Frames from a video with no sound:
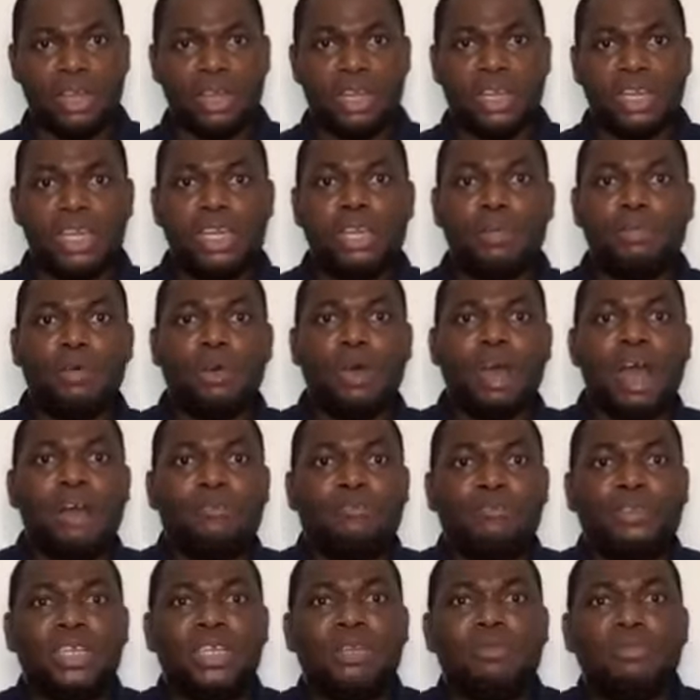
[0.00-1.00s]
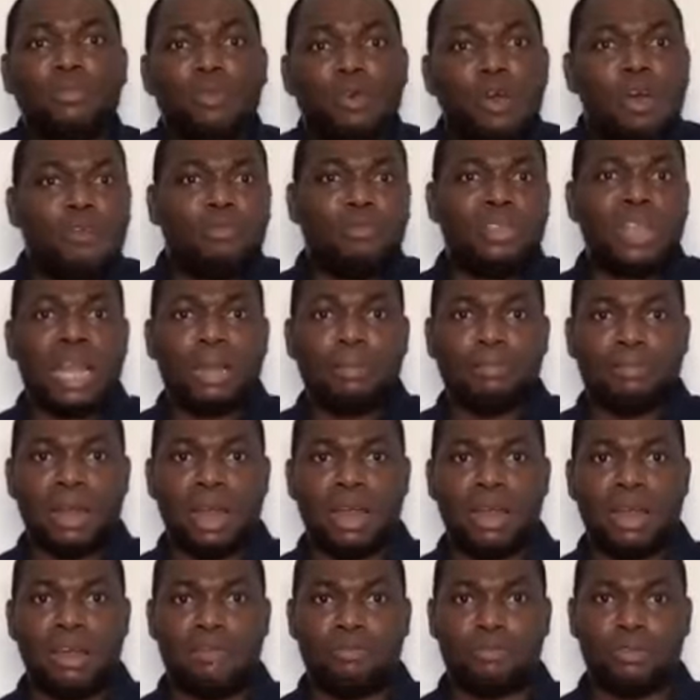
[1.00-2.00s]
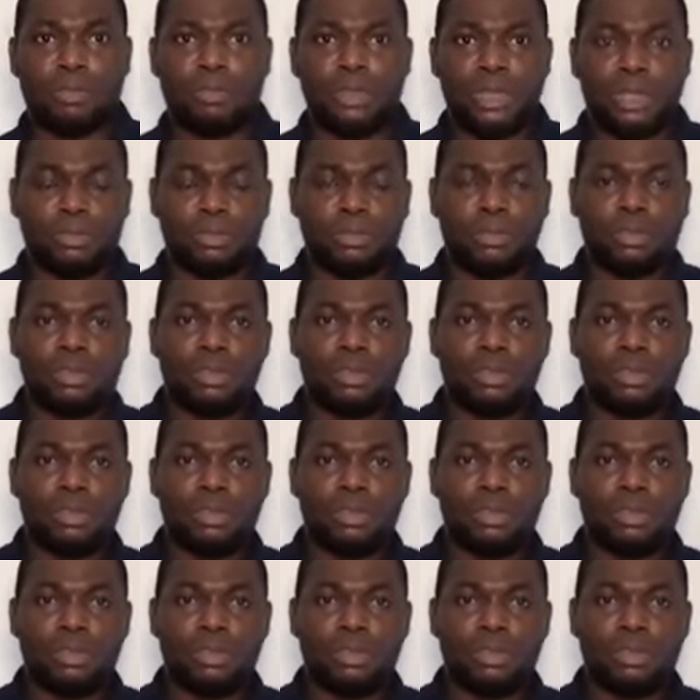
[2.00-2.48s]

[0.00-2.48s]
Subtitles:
Igbo have removed that power from him.